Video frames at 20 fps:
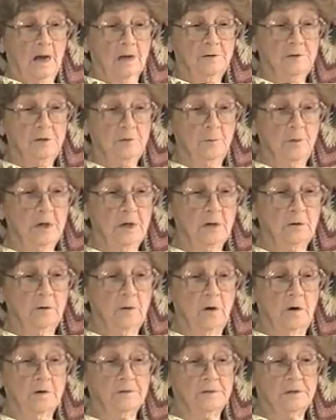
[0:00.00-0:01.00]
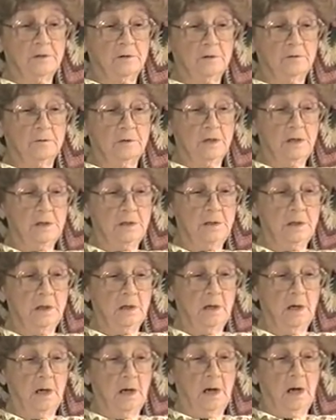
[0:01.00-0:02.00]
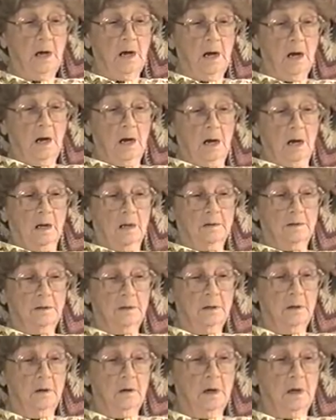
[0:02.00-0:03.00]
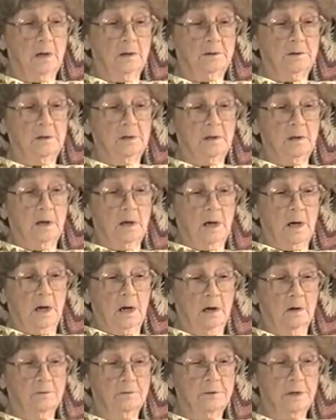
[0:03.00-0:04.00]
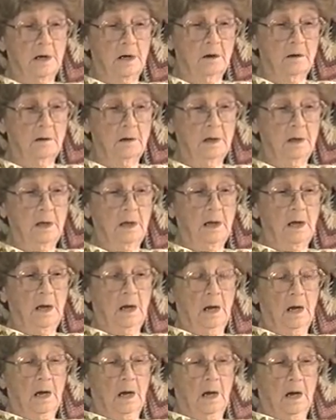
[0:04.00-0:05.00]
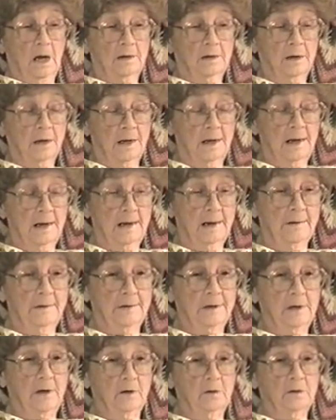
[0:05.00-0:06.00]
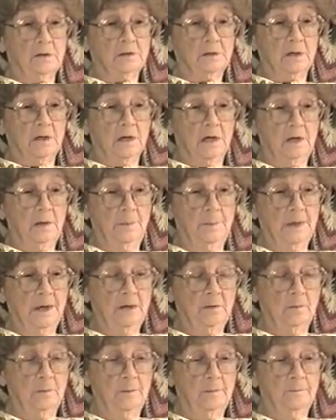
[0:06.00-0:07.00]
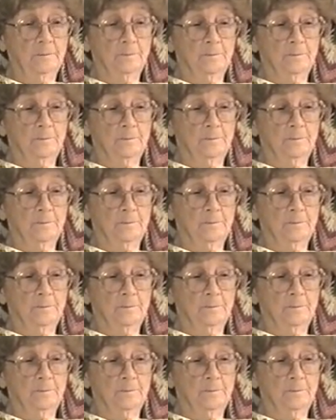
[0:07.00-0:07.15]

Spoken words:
And she went across the street to a hotel to lay down and go to sleep. And